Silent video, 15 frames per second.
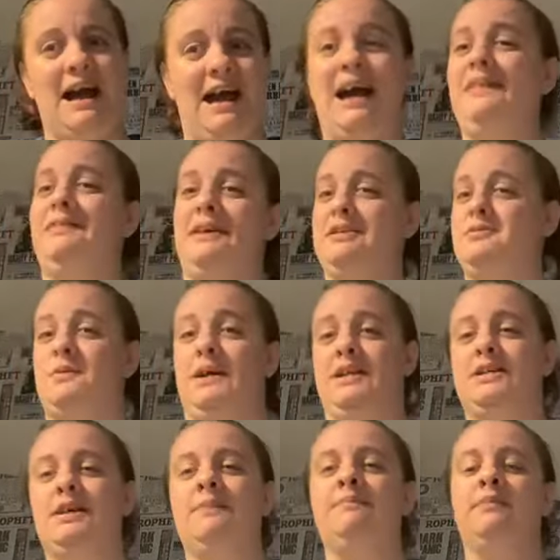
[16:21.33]
and that
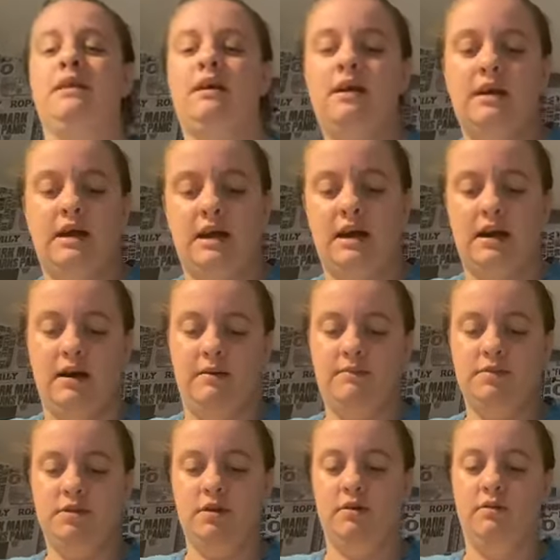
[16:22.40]
tweet. Um,
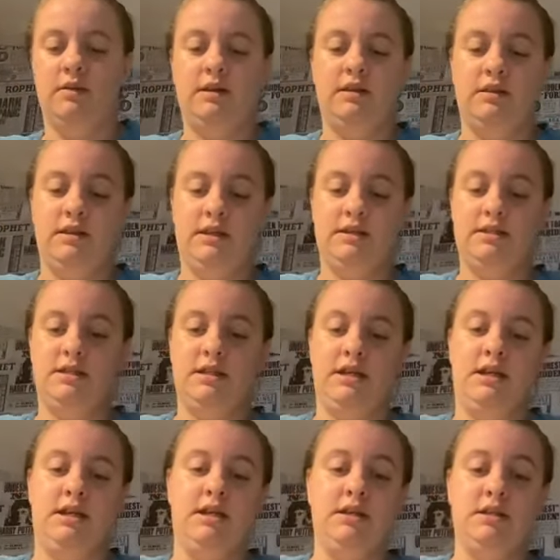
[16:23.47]
so this
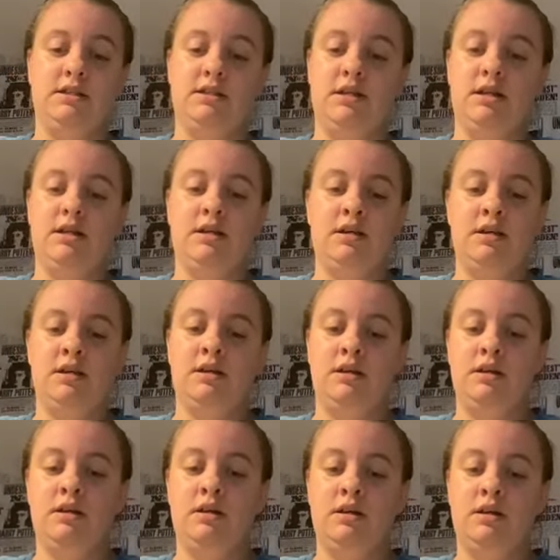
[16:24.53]
is
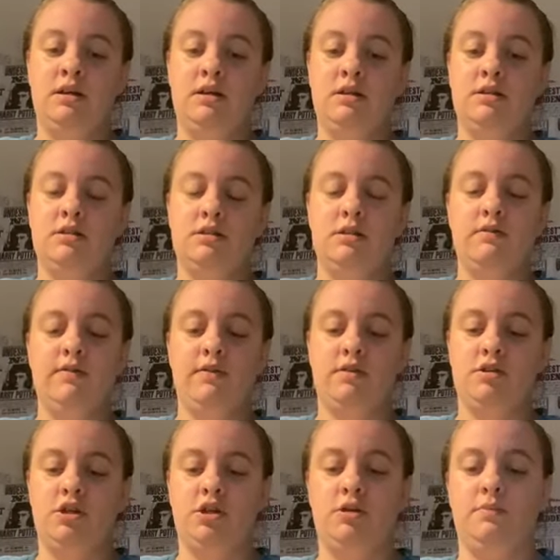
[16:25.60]
so far
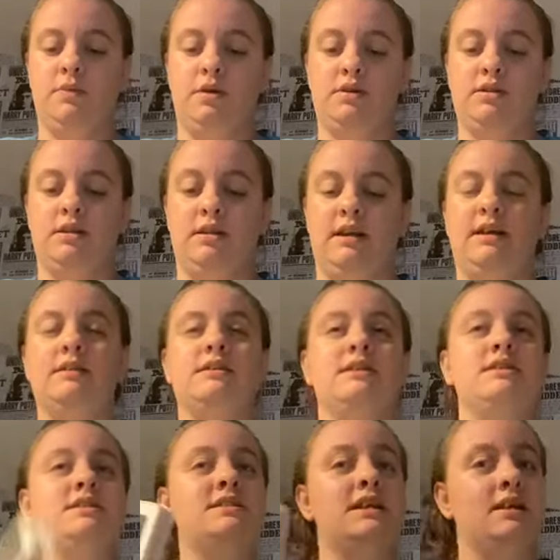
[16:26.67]
two books, I think.
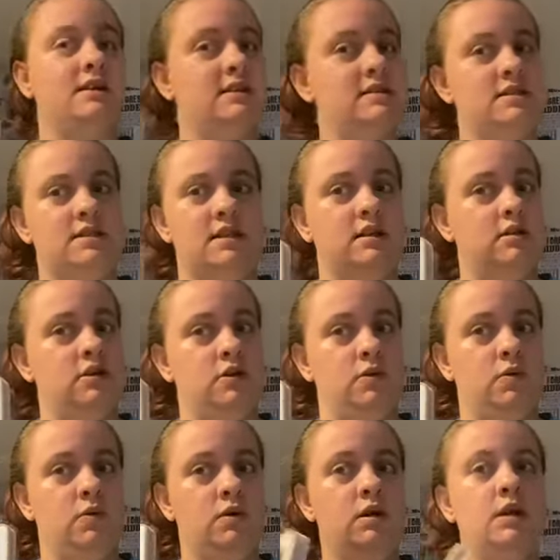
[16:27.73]
There's Sin and Sin 2.
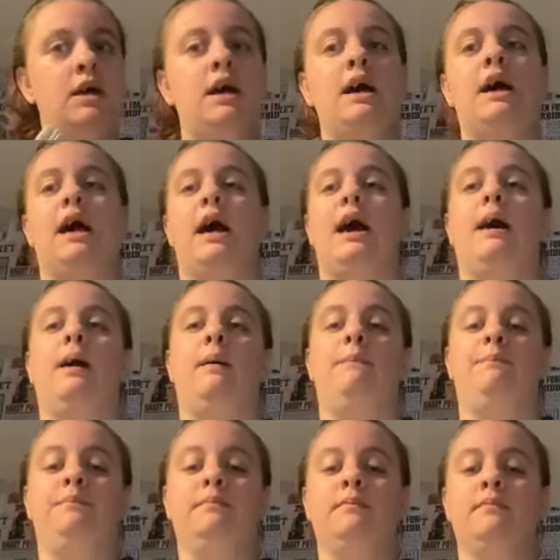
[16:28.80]

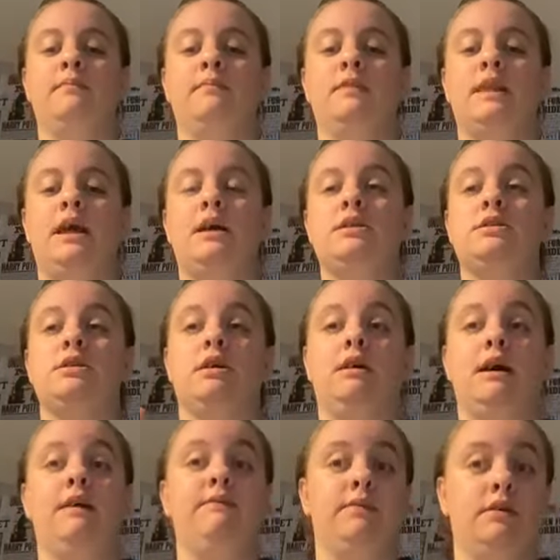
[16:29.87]
Um, so I
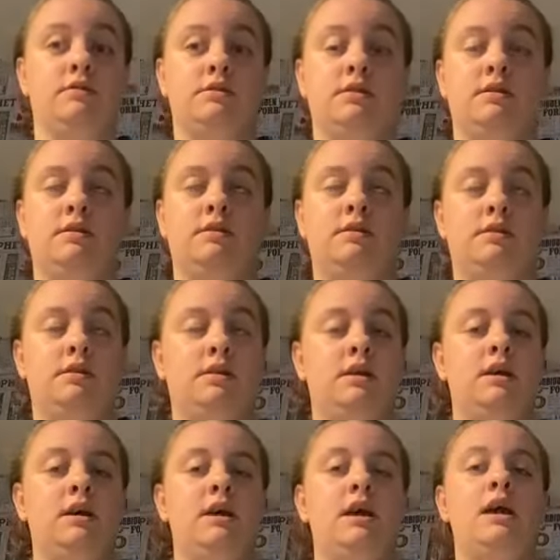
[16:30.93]
have those.
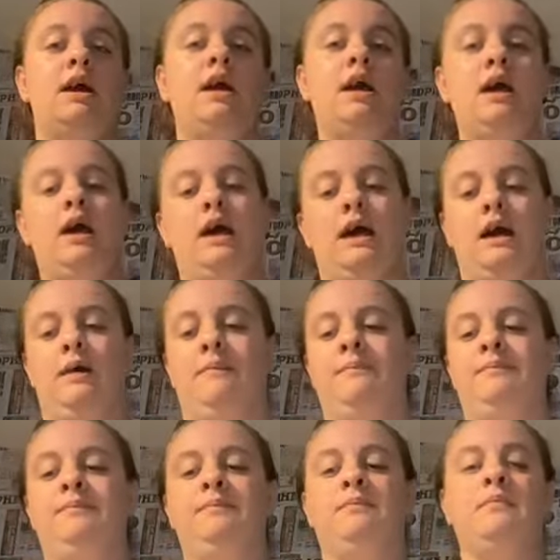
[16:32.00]
Um,
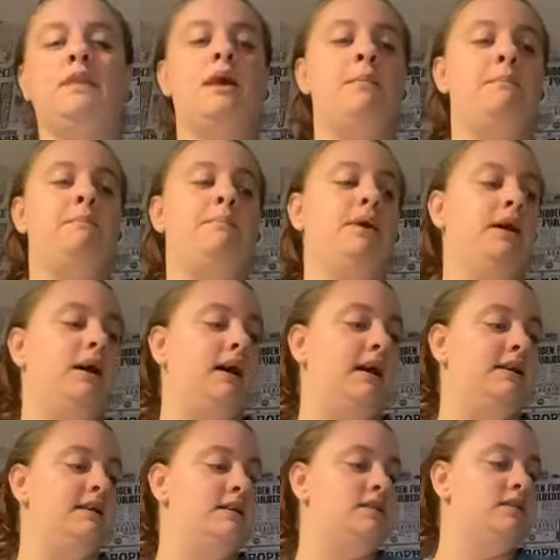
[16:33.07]
but I
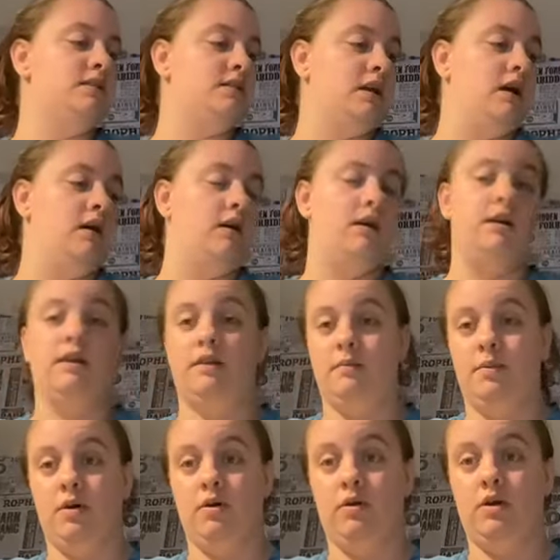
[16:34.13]
did start another
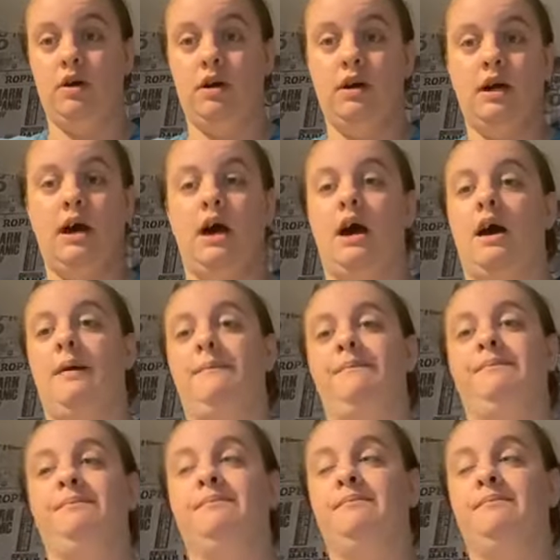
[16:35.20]
book um,